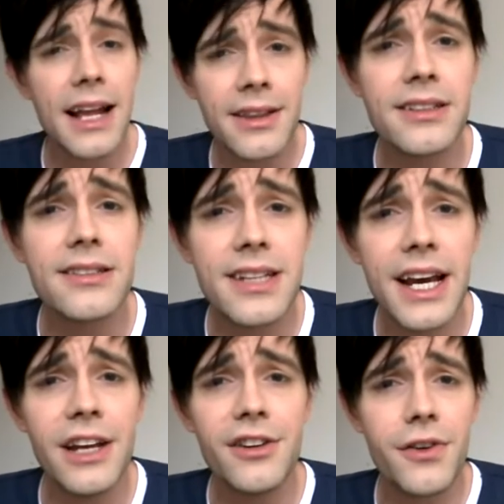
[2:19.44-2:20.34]
setting the
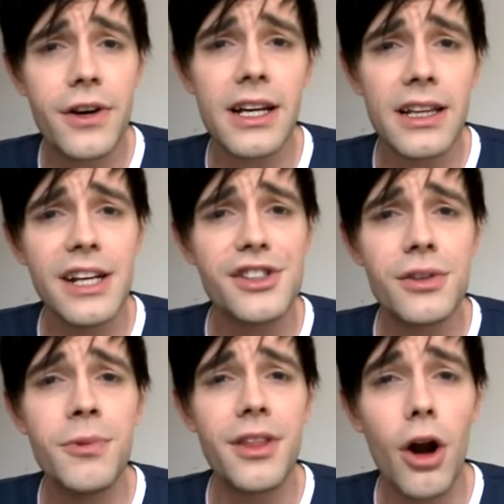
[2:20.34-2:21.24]
stage for a
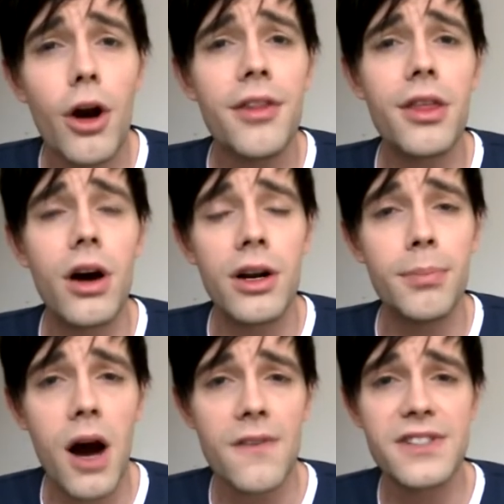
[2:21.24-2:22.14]
collision with Earth on
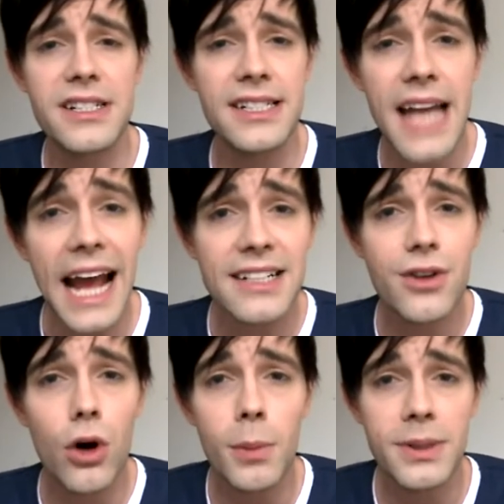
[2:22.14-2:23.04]
Apophis's
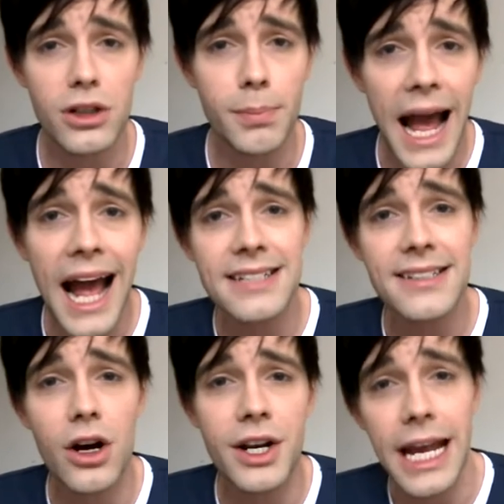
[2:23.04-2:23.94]
next orbital
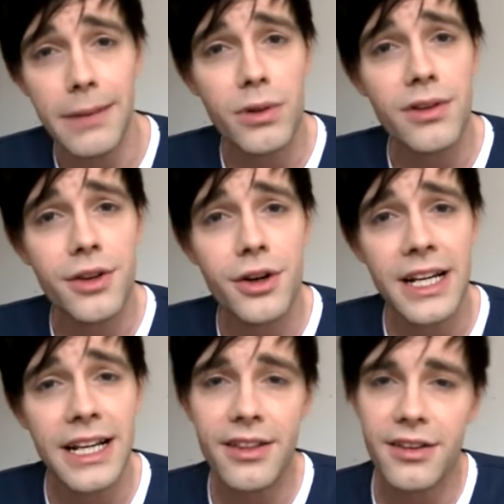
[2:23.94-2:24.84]
pass on April
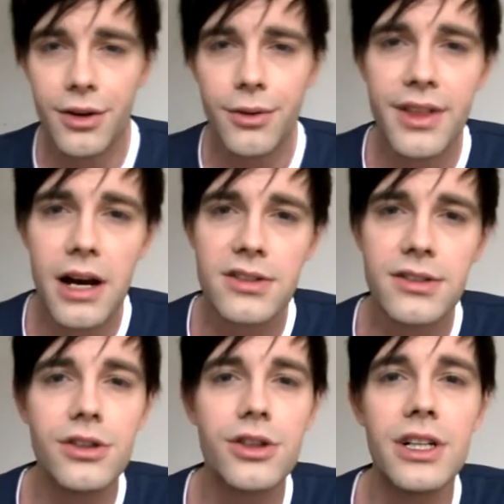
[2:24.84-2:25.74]
13th,
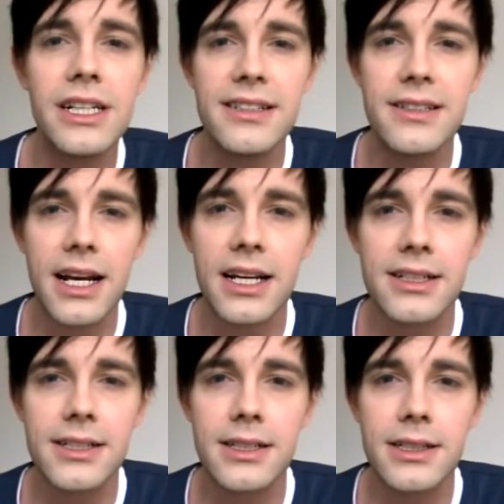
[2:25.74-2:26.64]

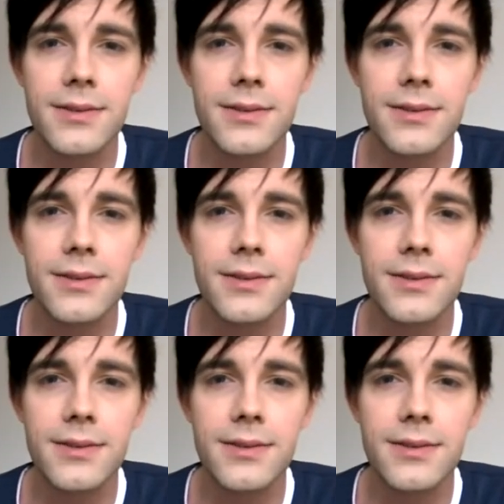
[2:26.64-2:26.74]
2036.